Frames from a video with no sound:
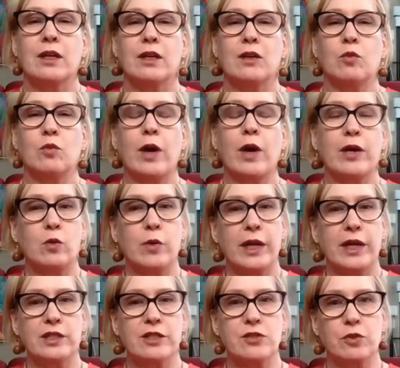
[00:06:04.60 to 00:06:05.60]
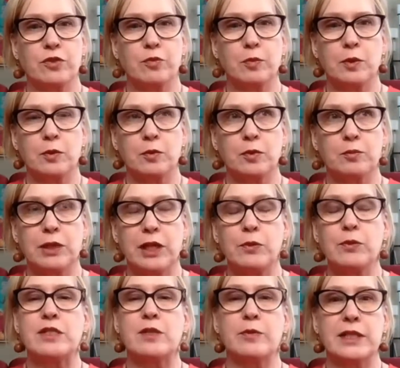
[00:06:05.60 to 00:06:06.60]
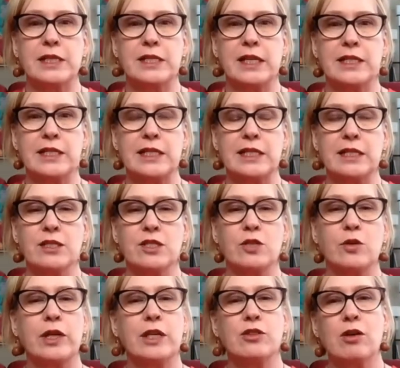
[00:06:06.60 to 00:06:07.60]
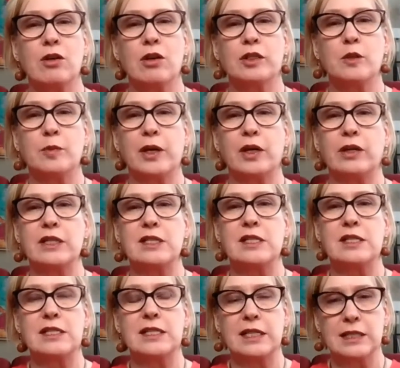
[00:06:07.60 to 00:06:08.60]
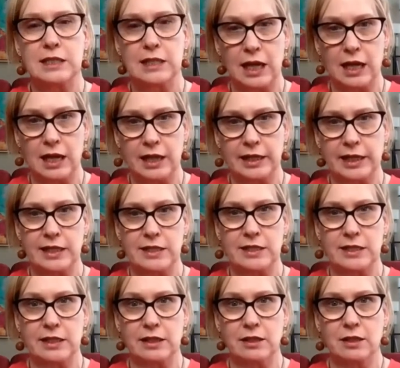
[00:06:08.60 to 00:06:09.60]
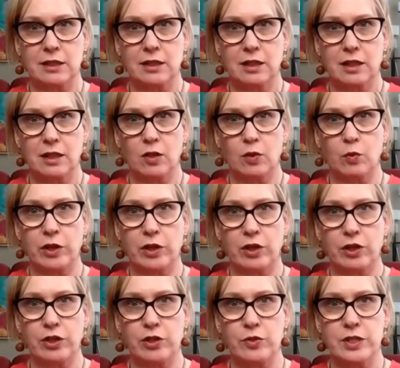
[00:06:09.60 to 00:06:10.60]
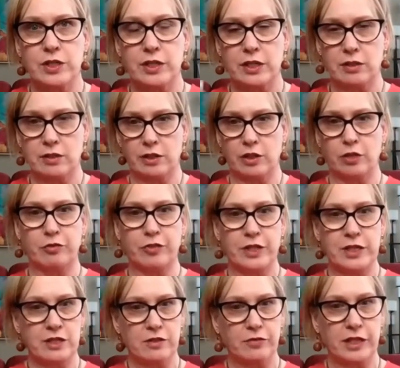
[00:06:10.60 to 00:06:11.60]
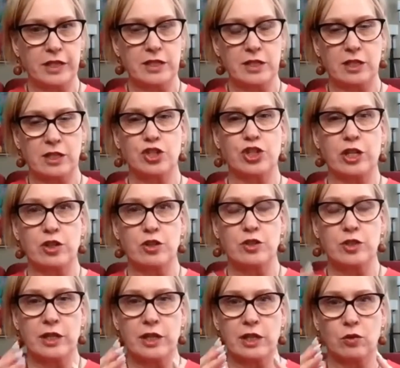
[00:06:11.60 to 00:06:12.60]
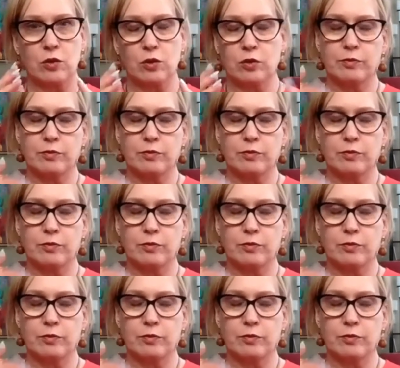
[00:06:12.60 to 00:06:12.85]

right away to sort of play with some of these ideas. So he talked about extended eye gazing, where you sit, you know, face to face on chairs or,